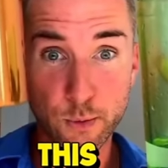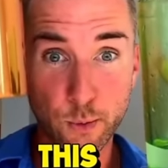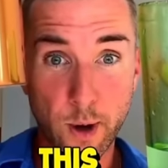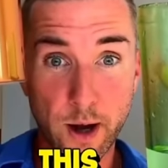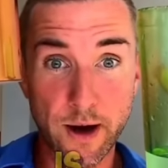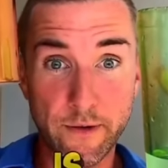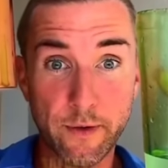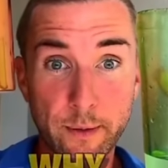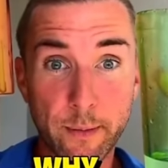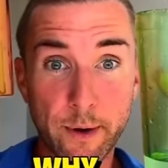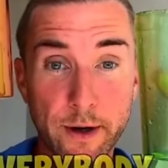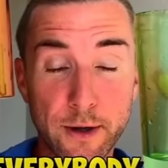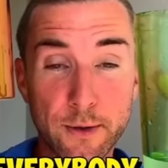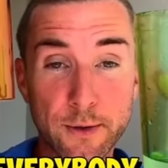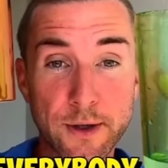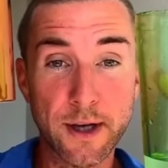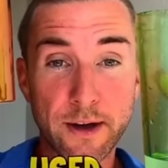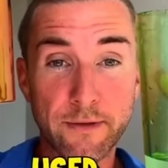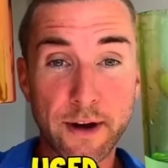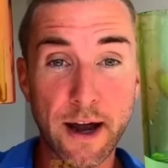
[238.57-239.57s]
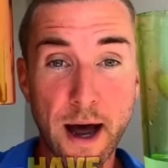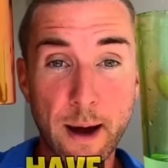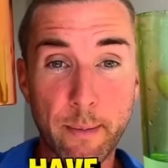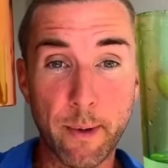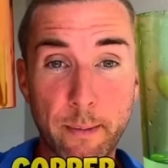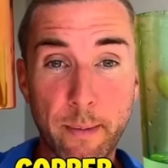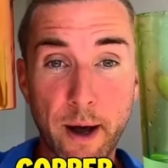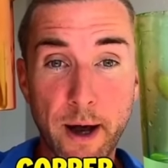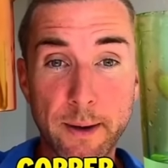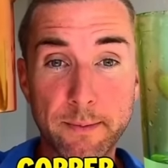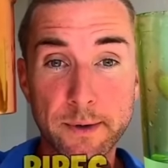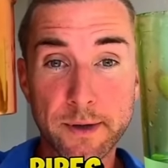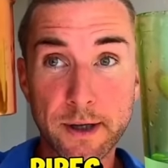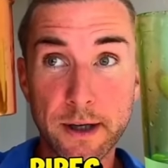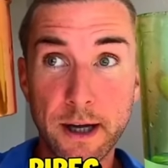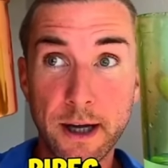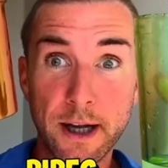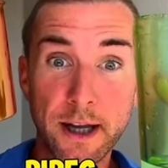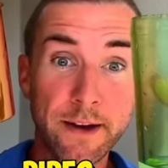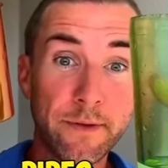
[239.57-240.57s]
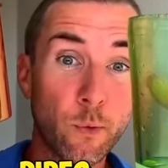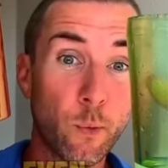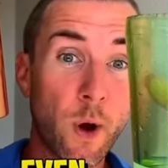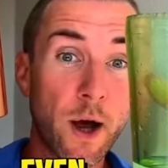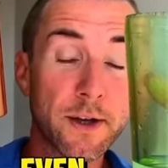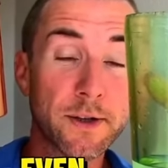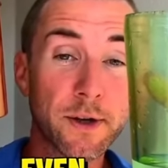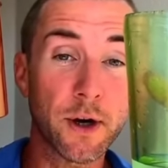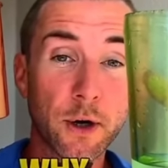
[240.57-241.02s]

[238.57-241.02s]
This is why everybody used to have copper pipes, even